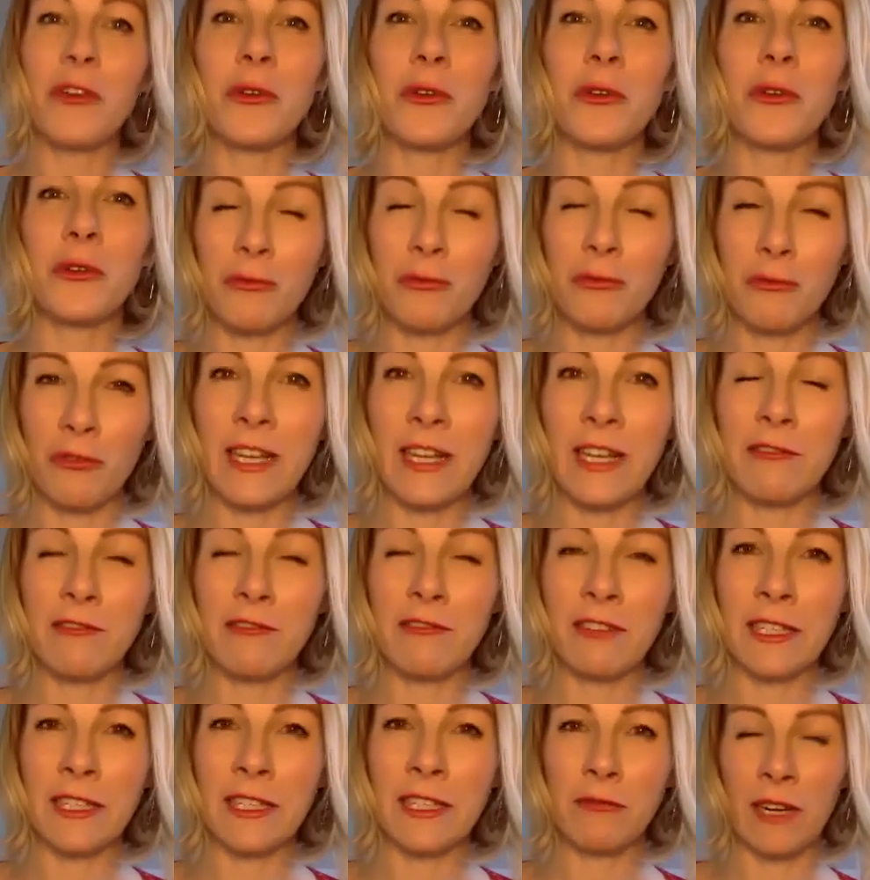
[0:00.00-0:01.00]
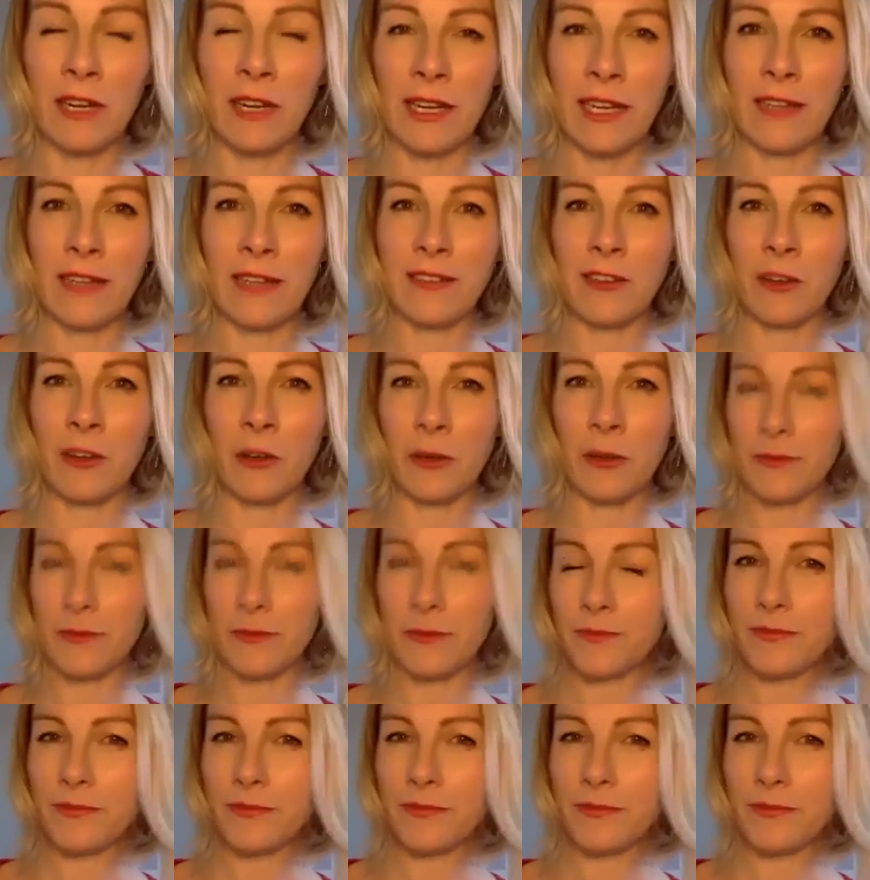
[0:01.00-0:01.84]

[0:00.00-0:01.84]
who's really, really ready. So